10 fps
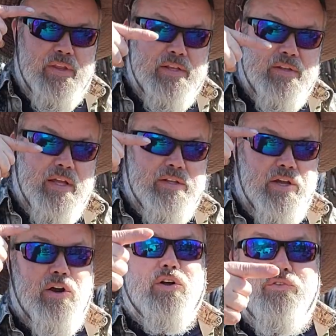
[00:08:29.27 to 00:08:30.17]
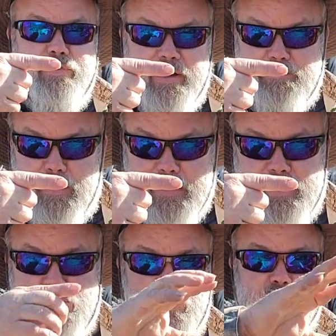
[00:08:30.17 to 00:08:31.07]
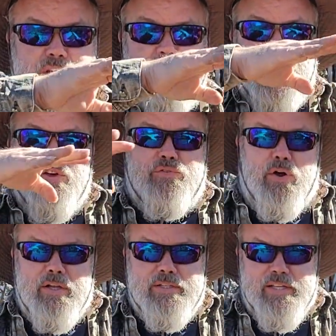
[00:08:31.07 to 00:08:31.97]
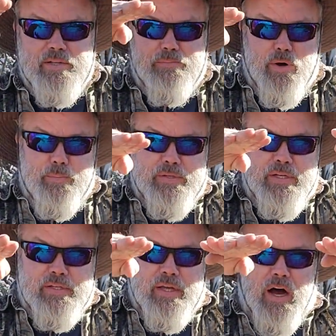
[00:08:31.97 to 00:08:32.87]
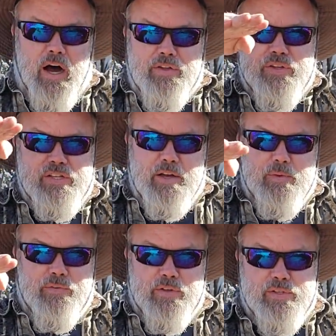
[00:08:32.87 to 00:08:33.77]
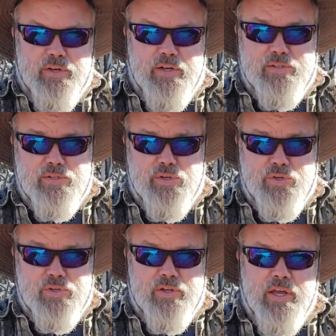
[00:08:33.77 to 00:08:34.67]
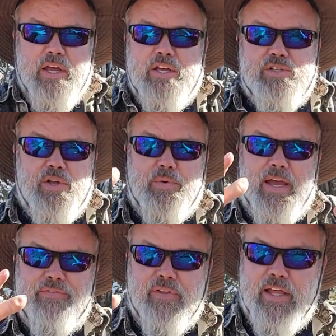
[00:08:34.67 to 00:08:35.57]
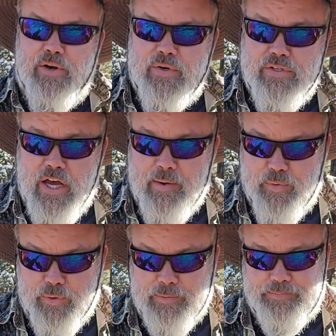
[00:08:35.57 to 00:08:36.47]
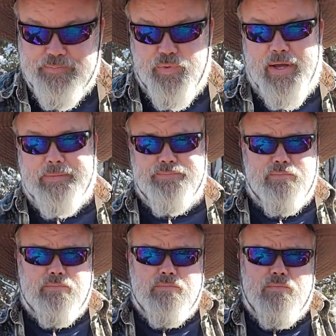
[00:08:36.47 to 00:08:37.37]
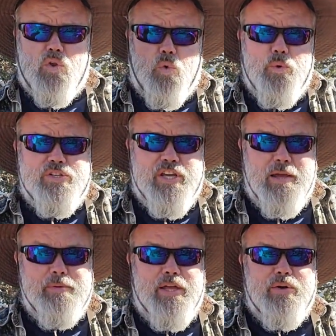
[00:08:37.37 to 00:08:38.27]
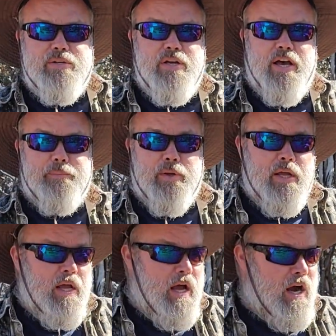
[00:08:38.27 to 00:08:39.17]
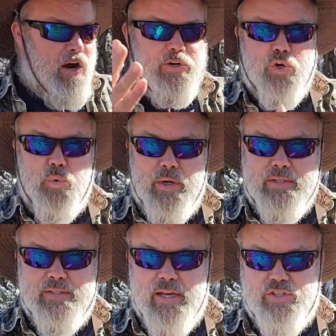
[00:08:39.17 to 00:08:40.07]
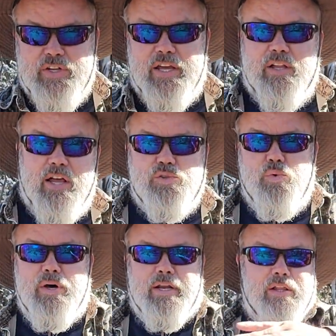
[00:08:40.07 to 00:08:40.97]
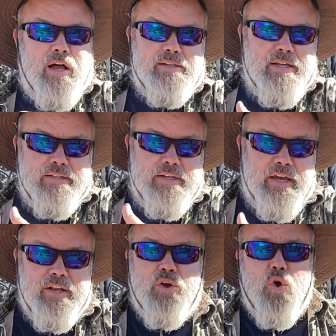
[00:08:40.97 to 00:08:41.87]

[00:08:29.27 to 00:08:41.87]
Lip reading: the Article 5 process, which is, for all intents and purposes, on the same level as the Constitution. So then we have the later in time rule, right? Which came later in time. Article 1, Section 8, Clause 1 and Clause 18,